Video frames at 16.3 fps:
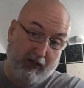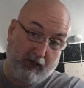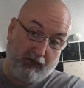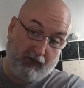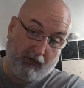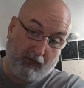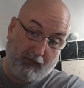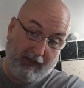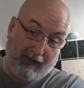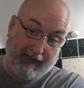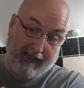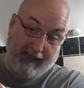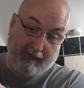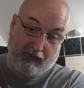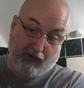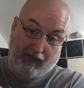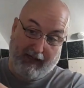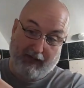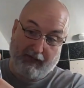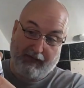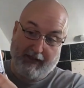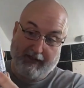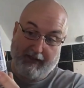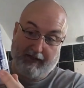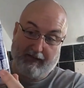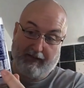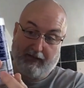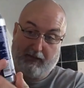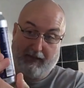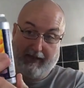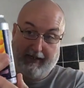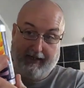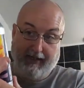codes as well there. I'm sure that'll send you
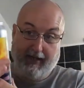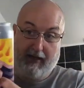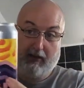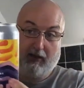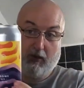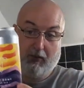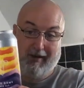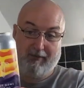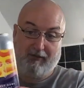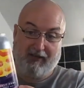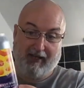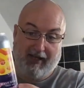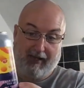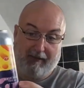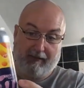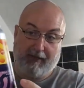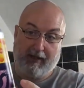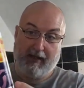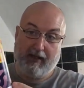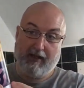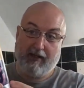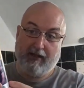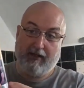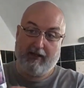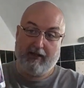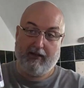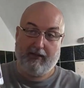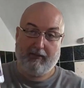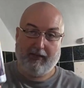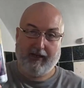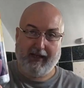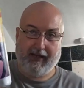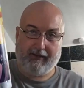to the website.
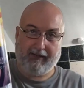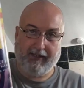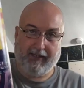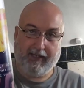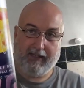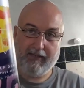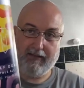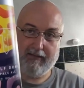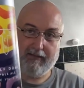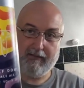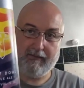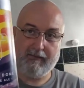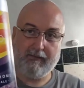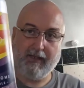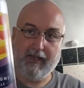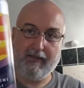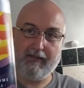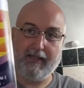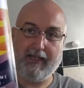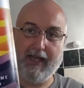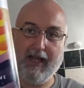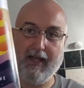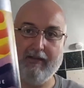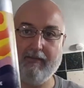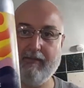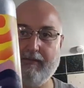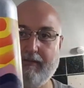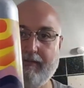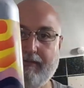But that's the can.